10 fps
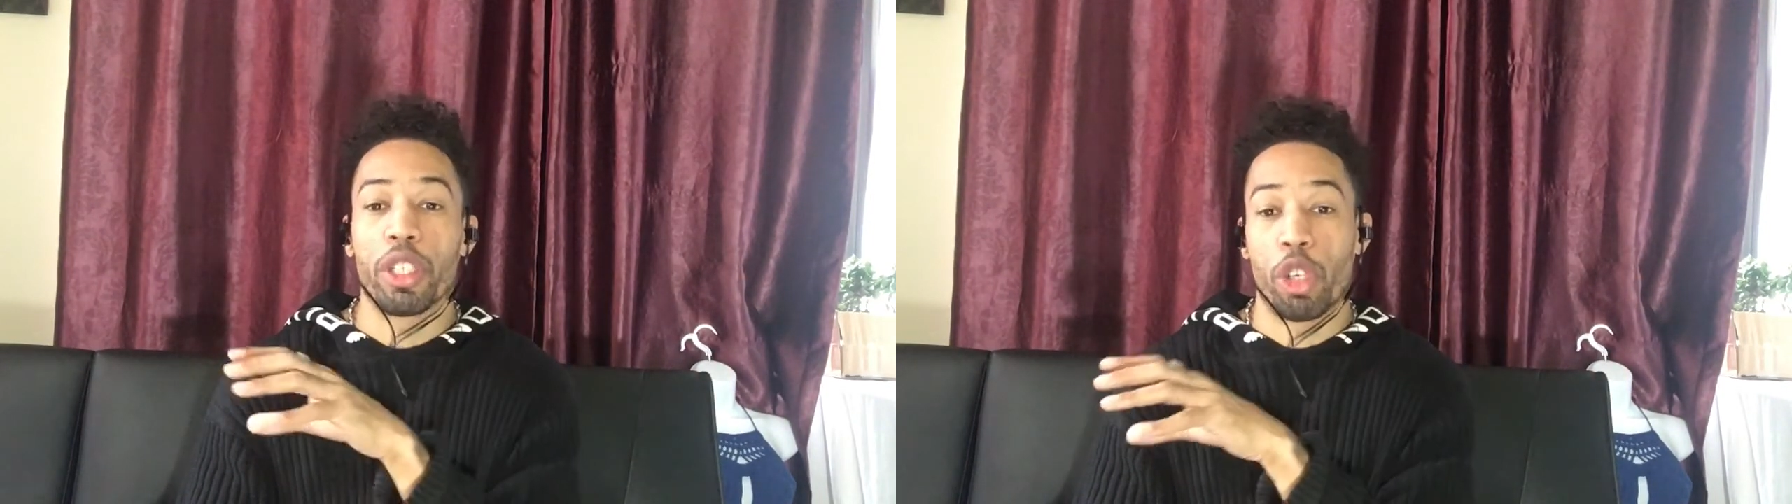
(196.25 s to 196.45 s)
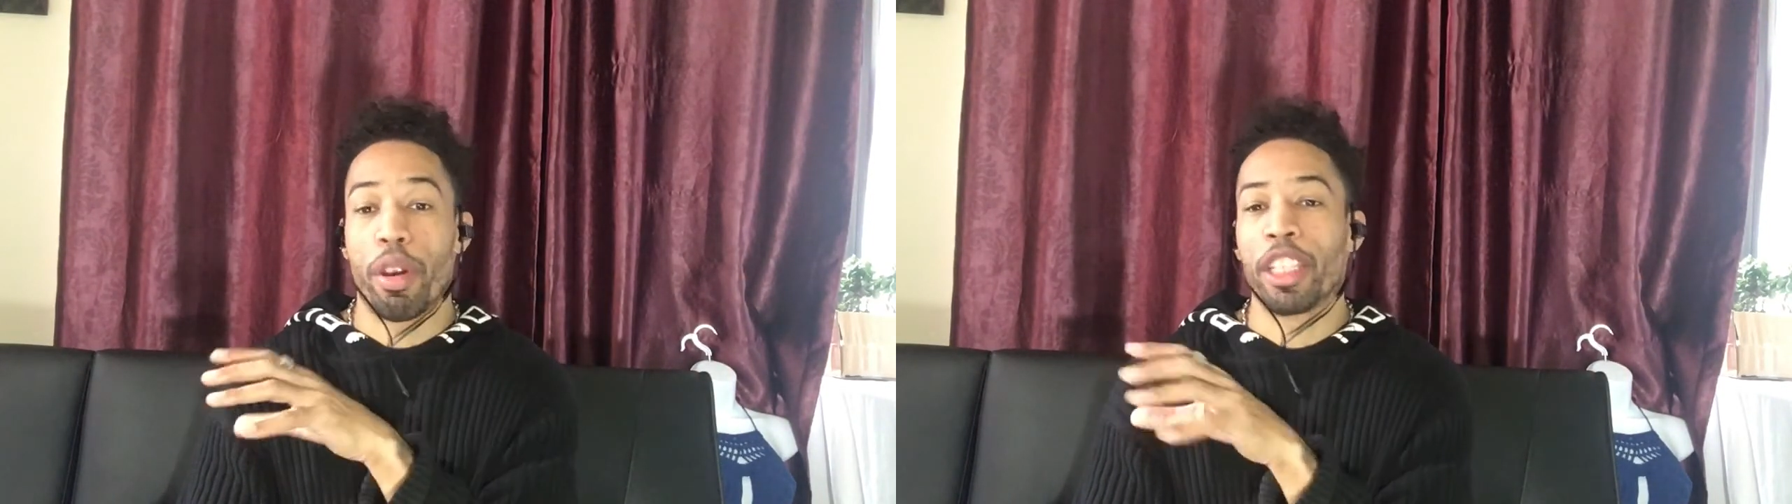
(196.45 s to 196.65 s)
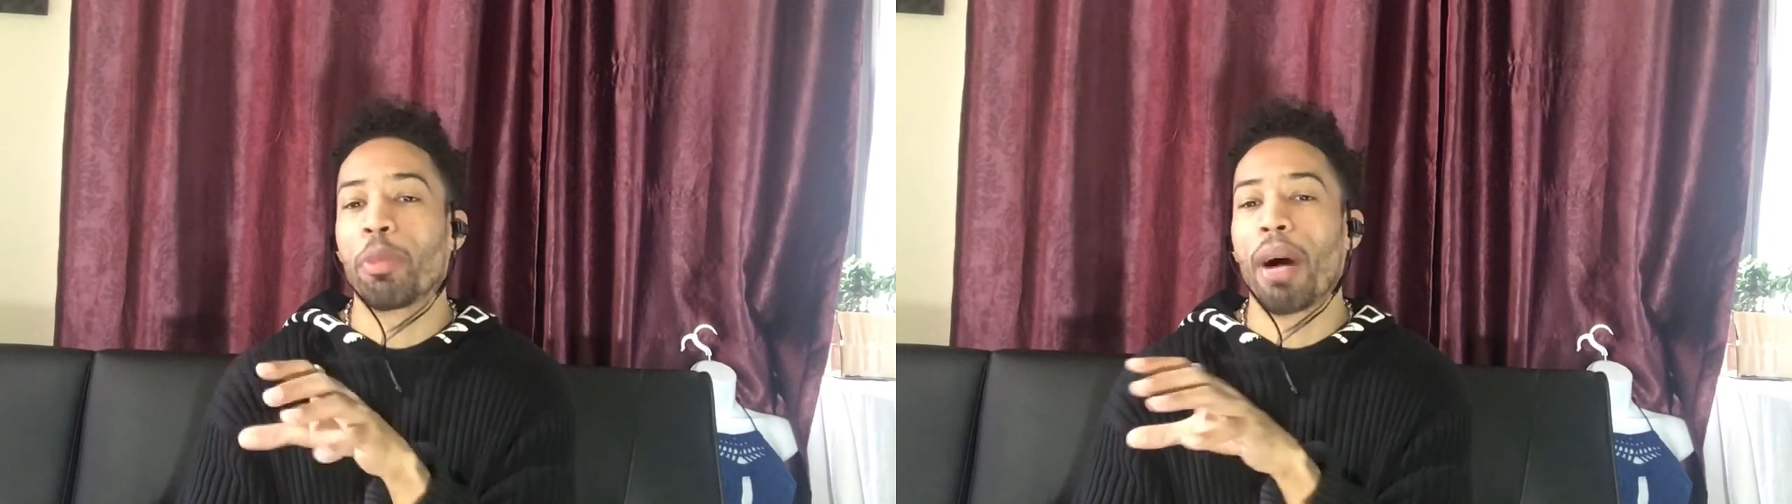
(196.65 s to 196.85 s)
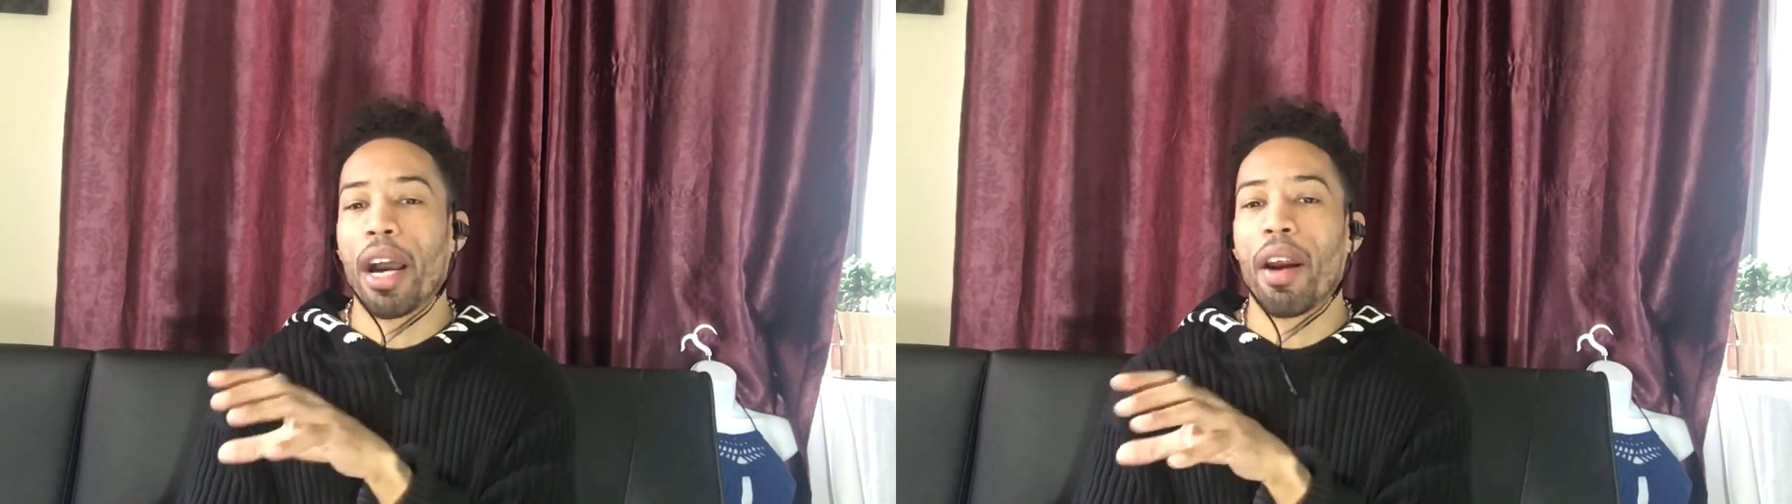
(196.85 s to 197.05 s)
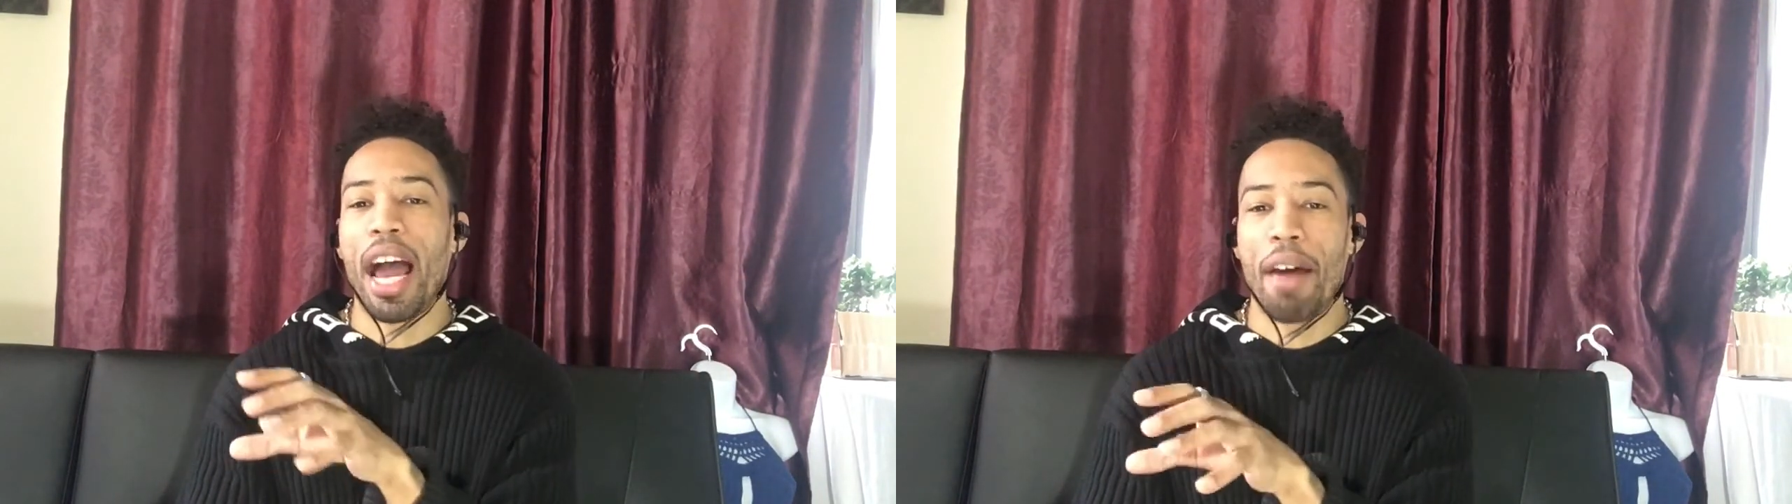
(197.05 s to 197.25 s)

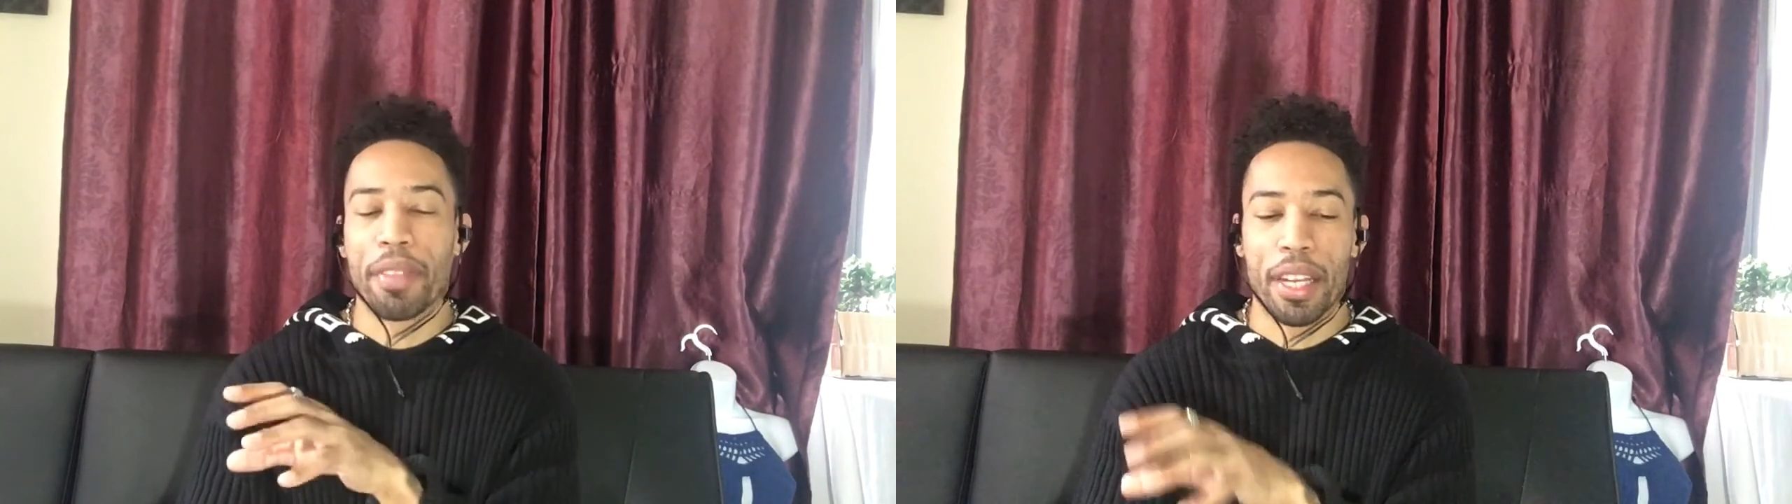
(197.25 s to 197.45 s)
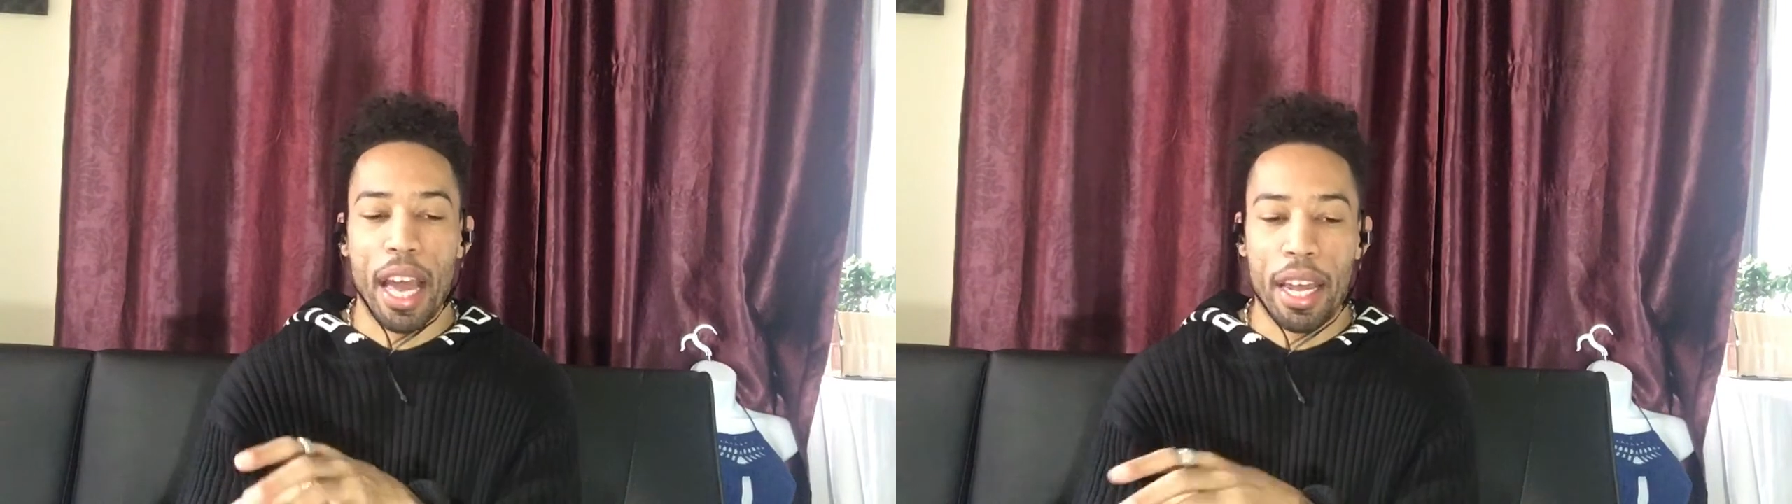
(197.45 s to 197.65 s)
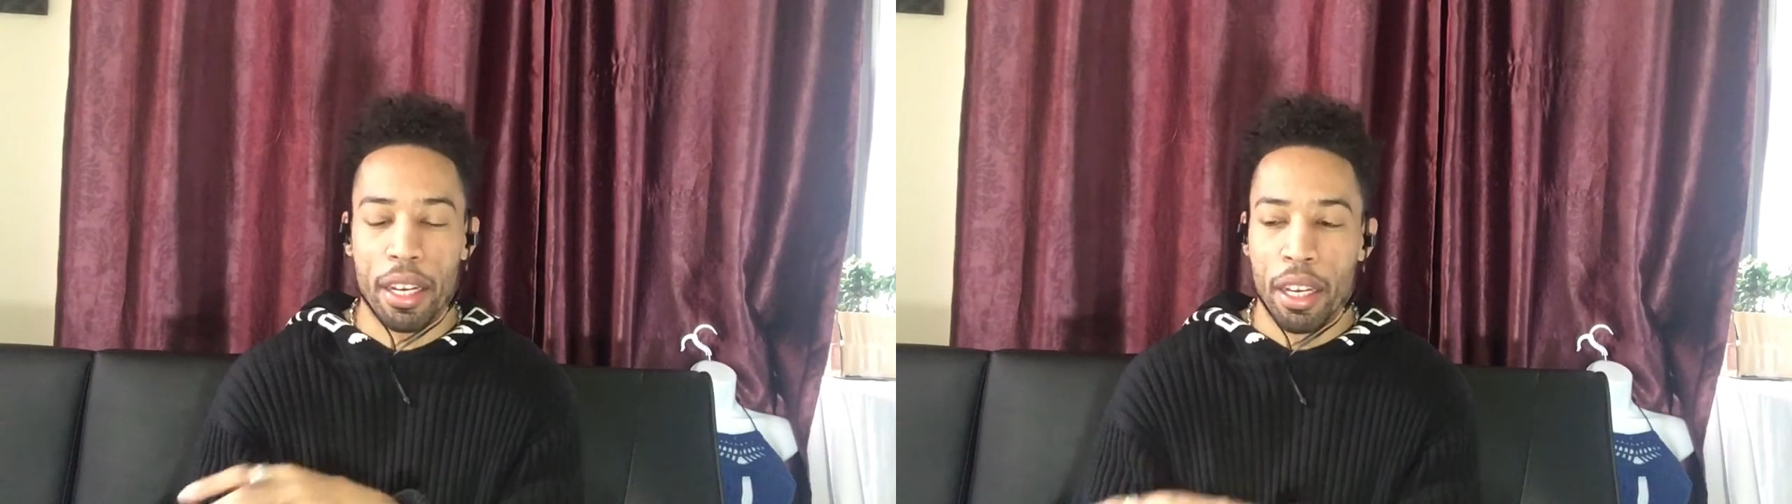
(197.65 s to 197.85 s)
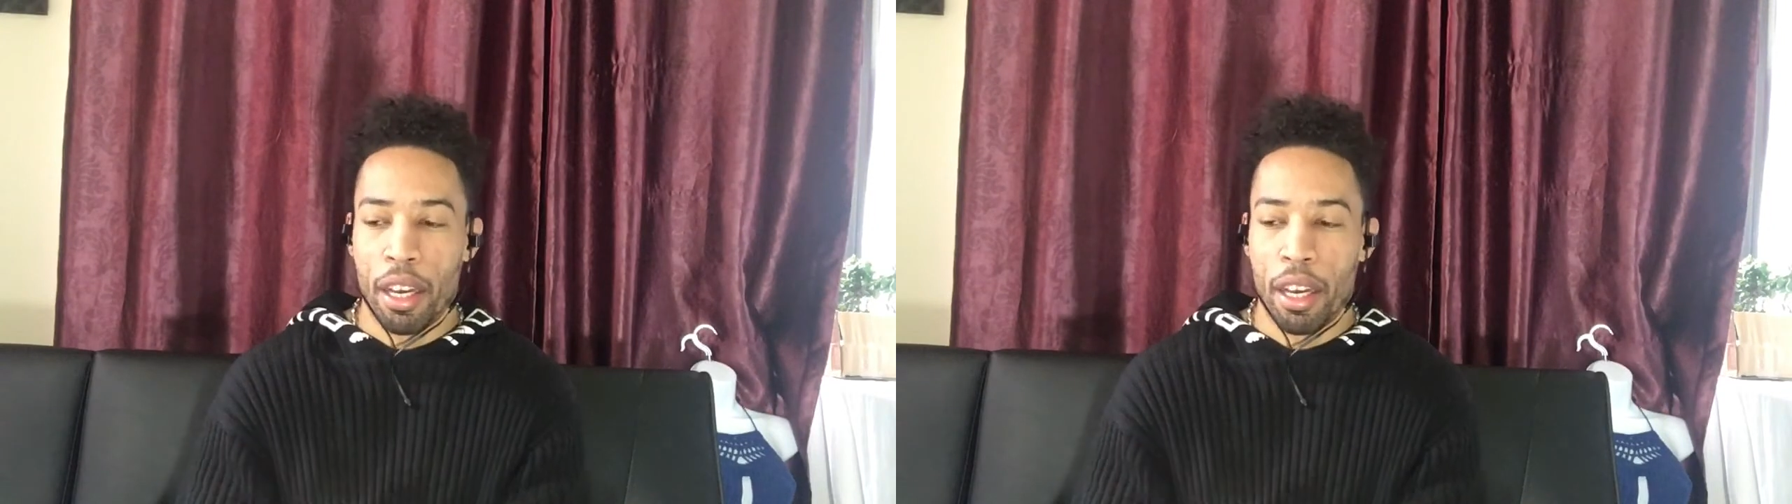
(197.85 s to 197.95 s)
transpire after that